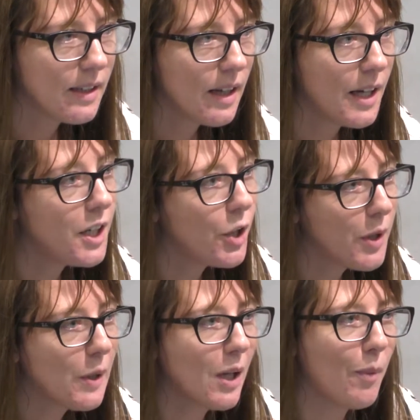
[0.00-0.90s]
A new
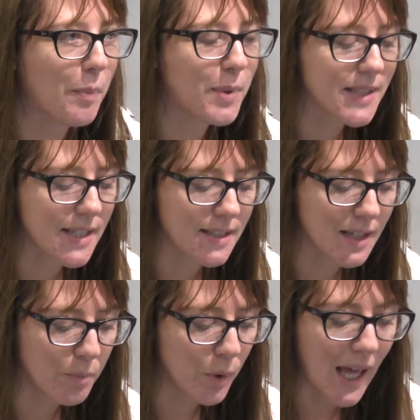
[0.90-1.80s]
nuclear weapon
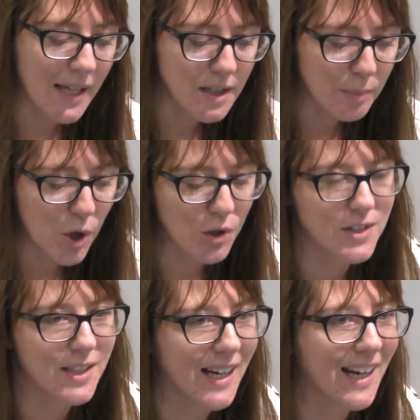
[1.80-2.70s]
system will end up
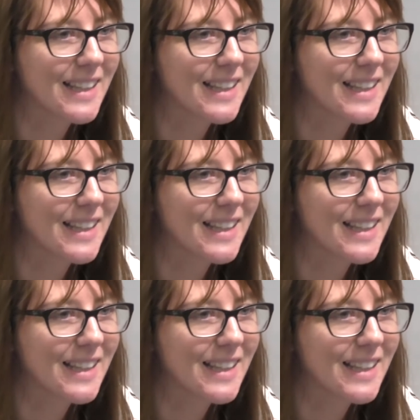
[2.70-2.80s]
costing